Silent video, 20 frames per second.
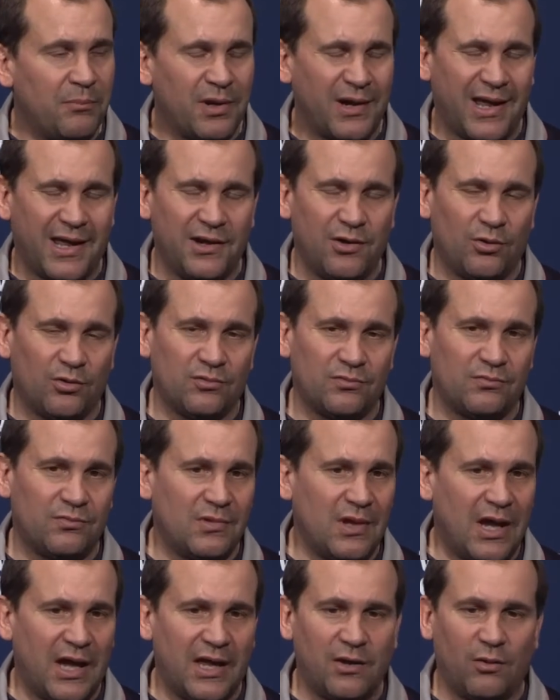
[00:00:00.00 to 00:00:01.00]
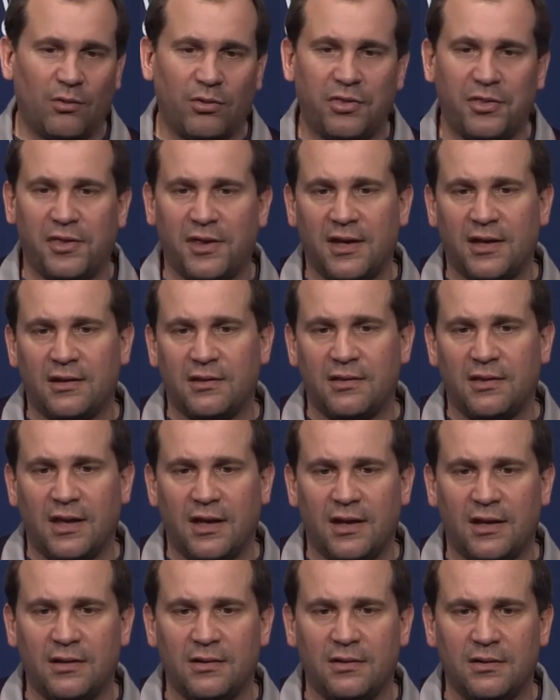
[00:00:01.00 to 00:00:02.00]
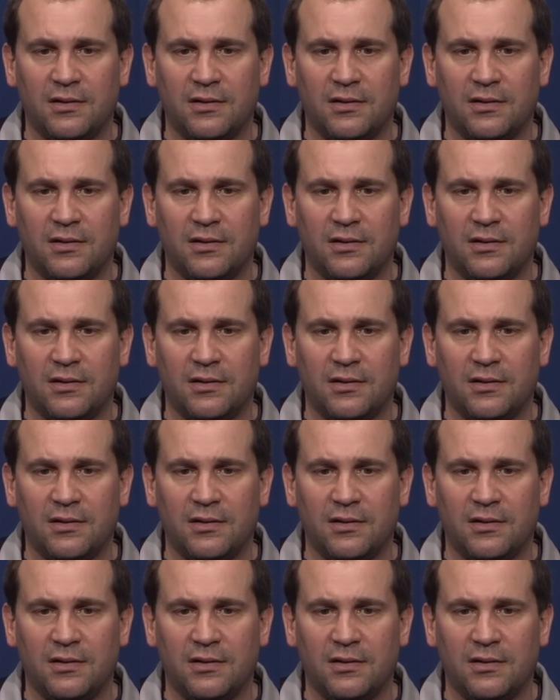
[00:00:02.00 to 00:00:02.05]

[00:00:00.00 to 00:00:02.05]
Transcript: But I don't I don't think that